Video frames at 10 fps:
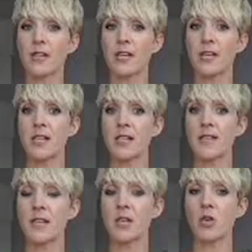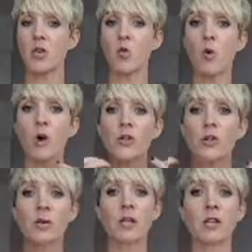is that you want to
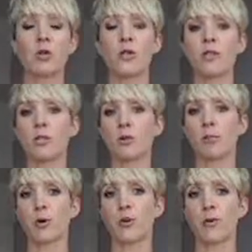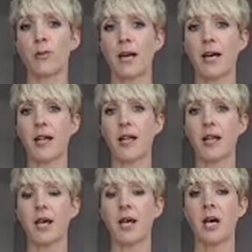include in your birth plan
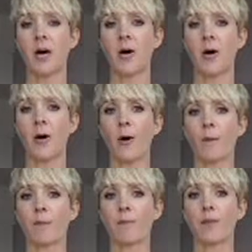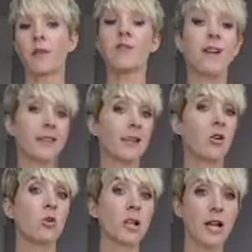the fact that
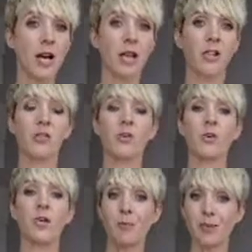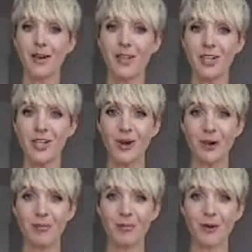you'd like to keep your energy
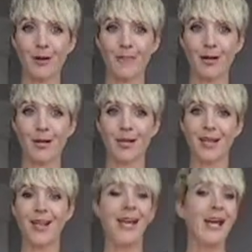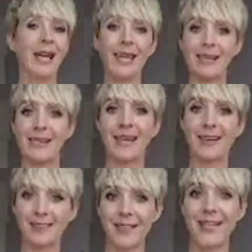up by eating and
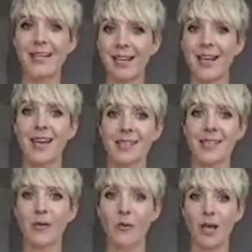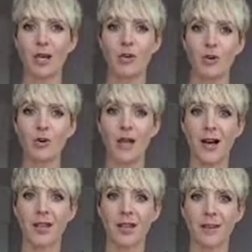drinking as and when you like.
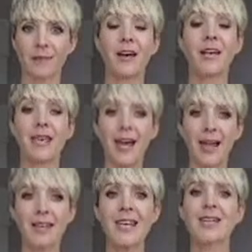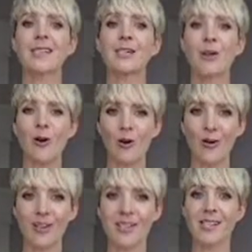Again, as
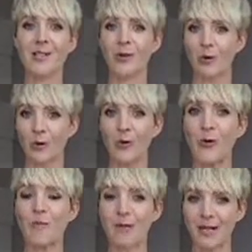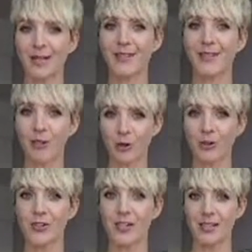long as there are no medical
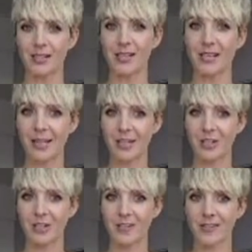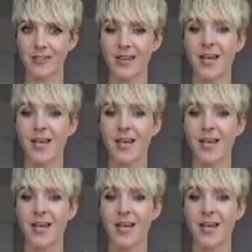contraindications.